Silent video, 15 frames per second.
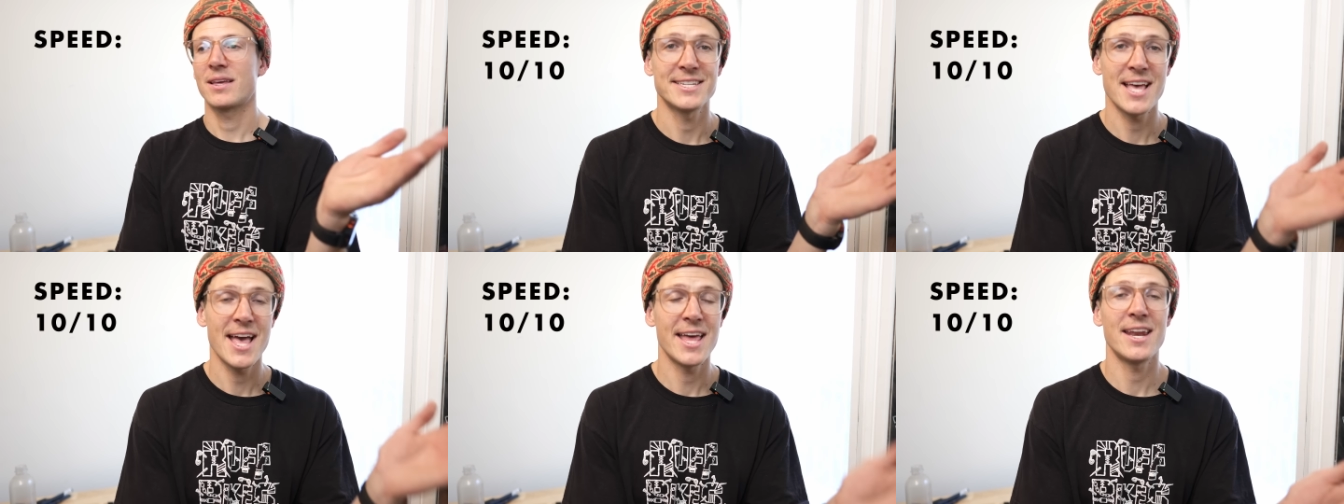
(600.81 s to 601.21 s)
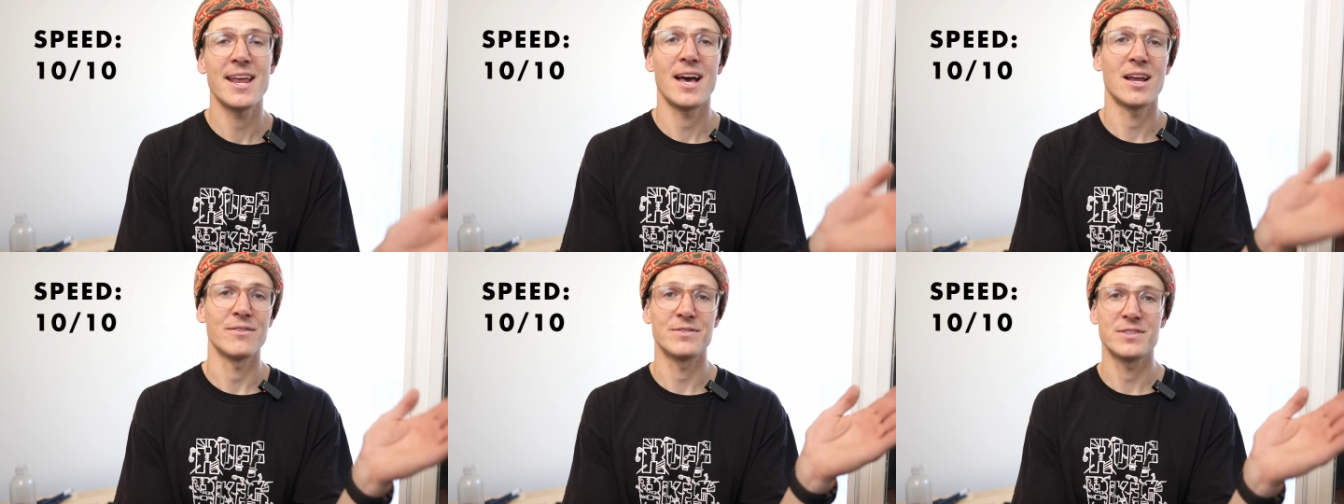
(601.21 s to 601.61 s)
10
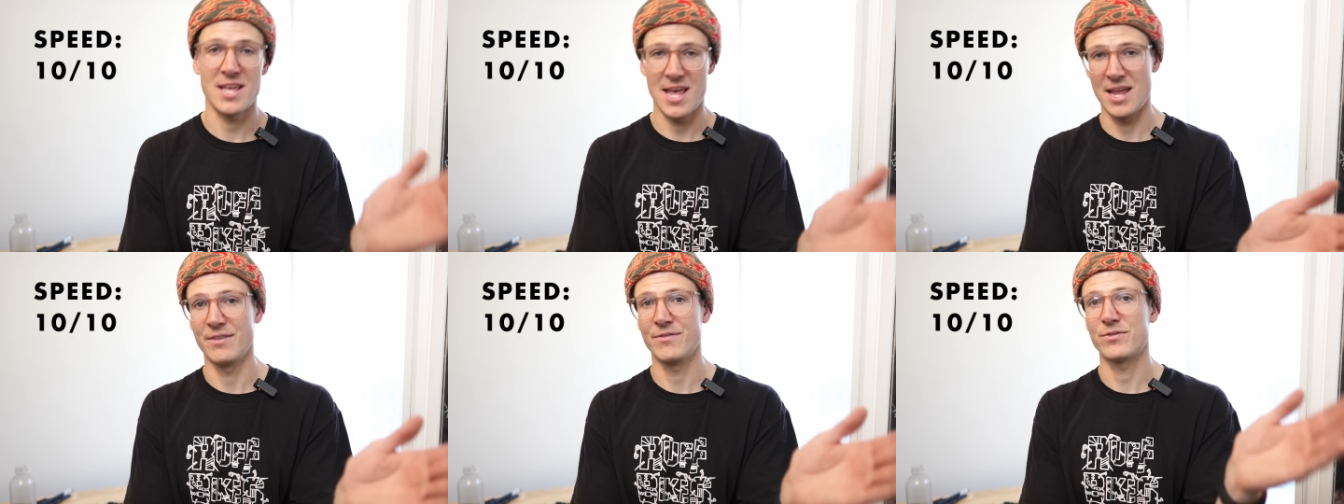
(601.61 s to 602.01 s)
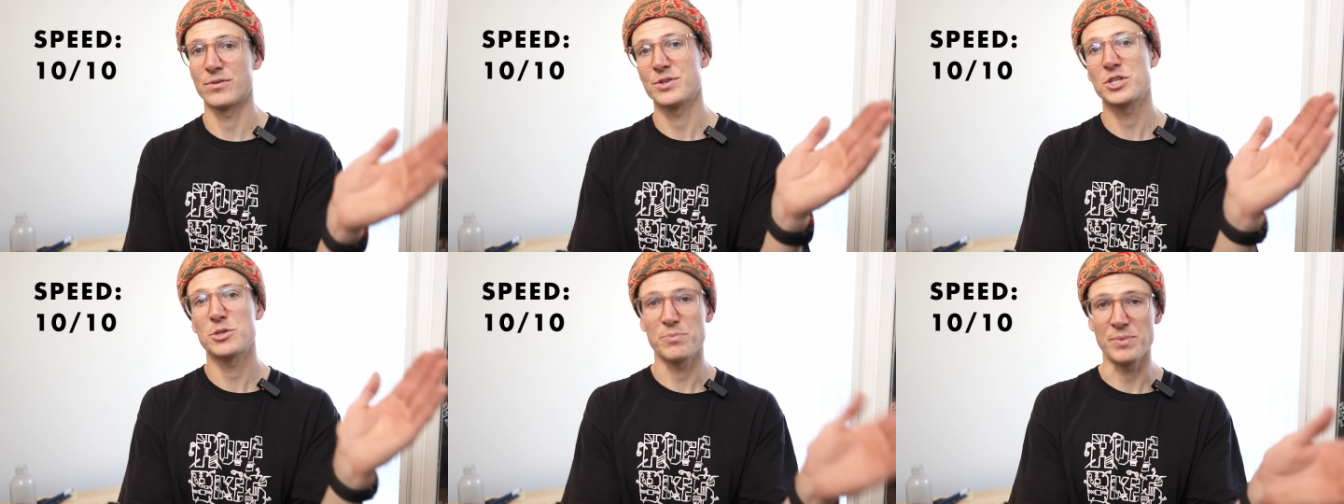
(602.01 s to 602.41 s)
out of 10
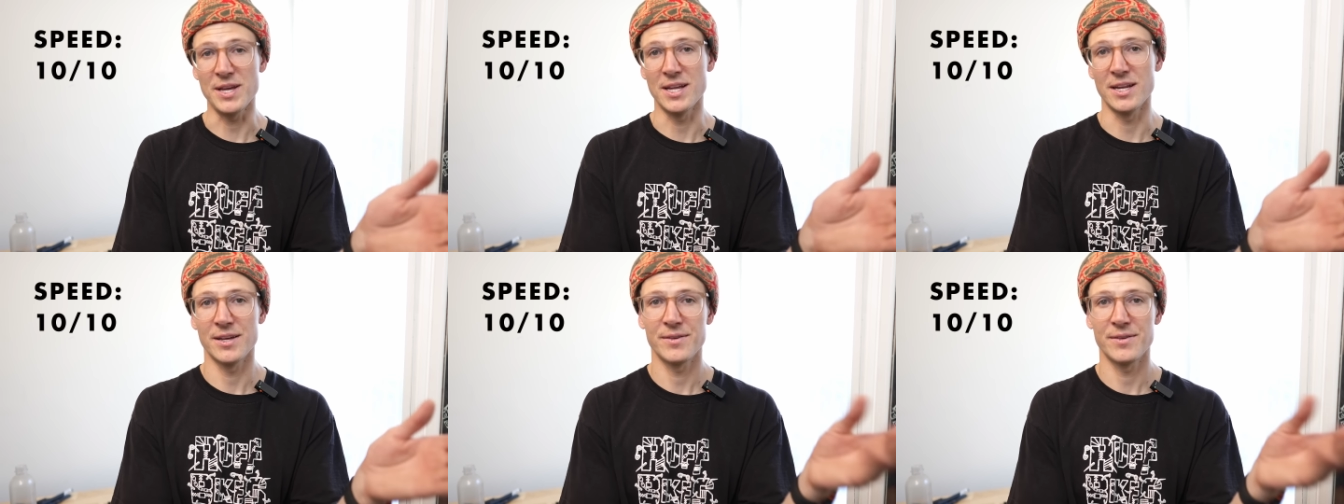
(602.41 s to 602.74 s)
for speed.